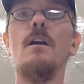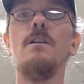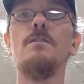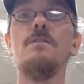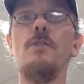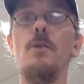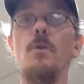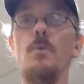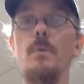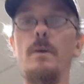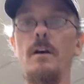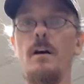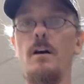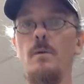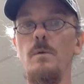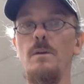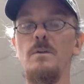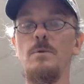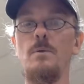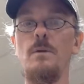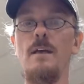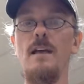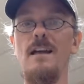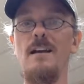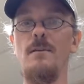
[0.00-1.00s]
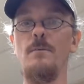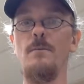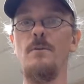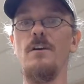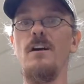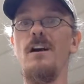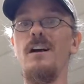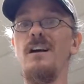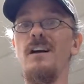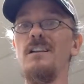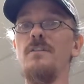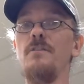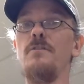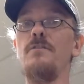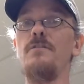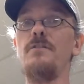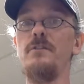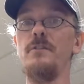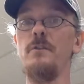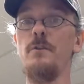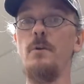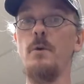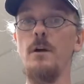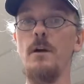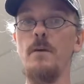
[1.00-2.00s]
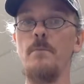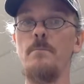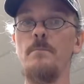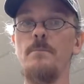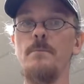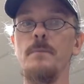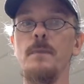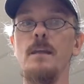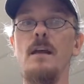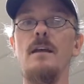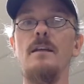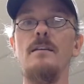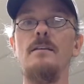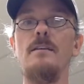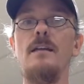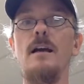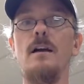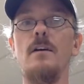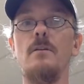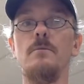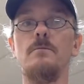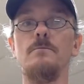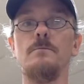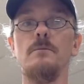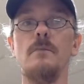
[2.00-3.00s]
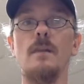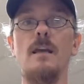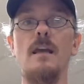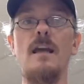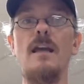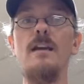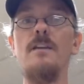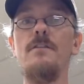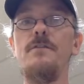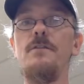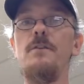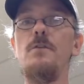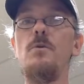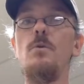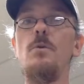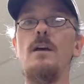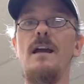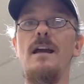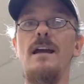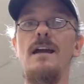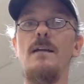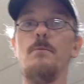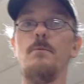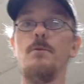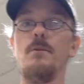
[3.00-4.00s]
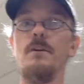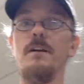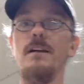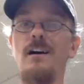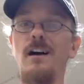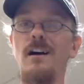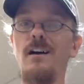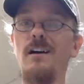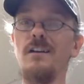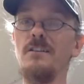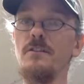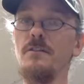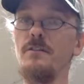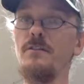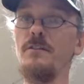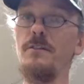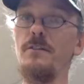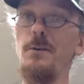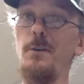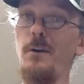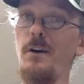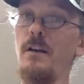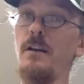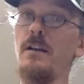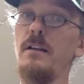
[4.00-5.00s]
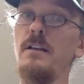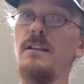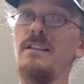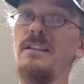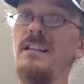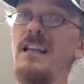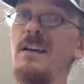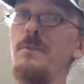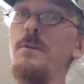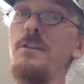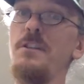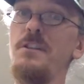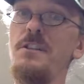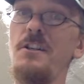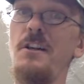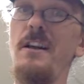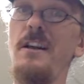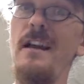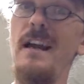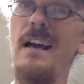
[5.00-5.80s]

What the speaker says: So we always will hammer on the floor. Now, if you are hammering on the floor, let me show you